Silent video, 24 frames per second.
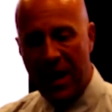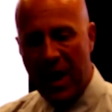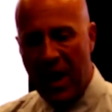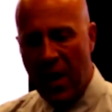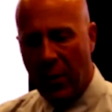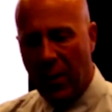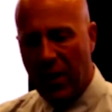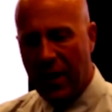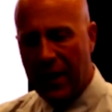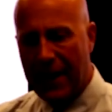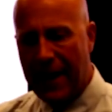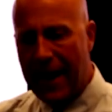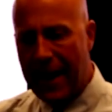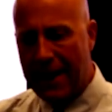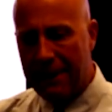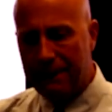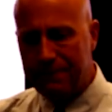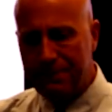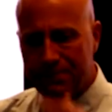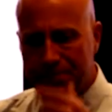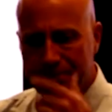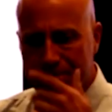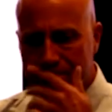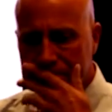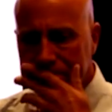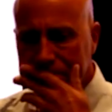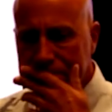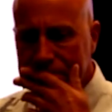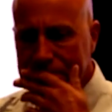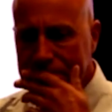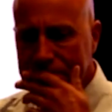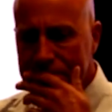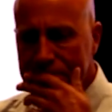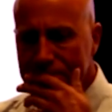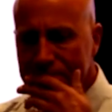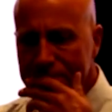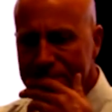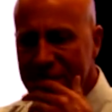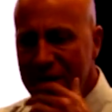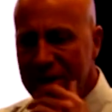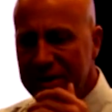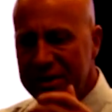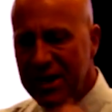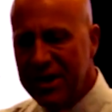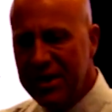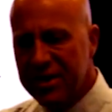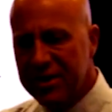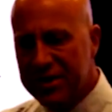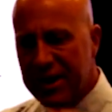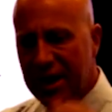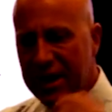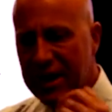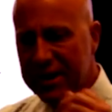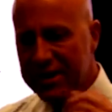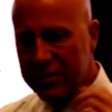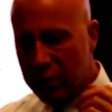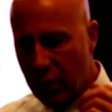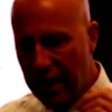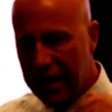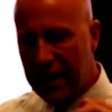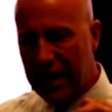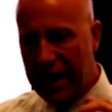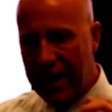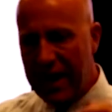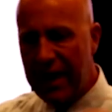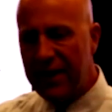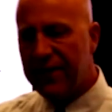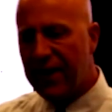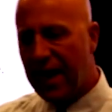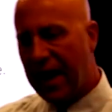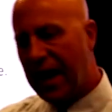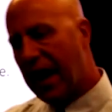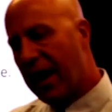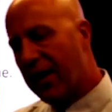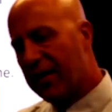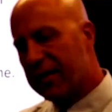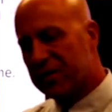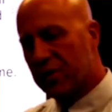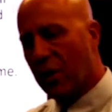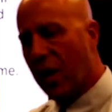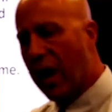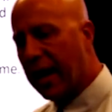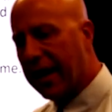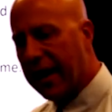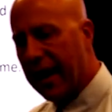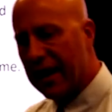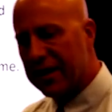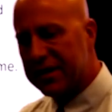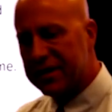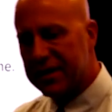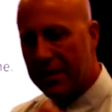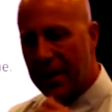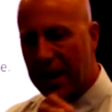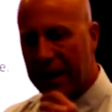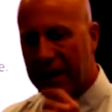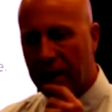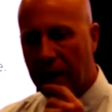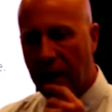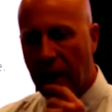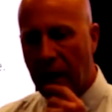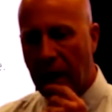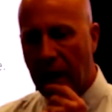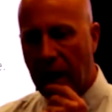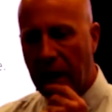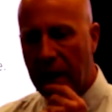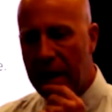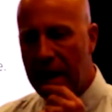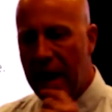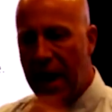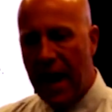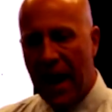Well, it's interesting because one evening I was walking out to my car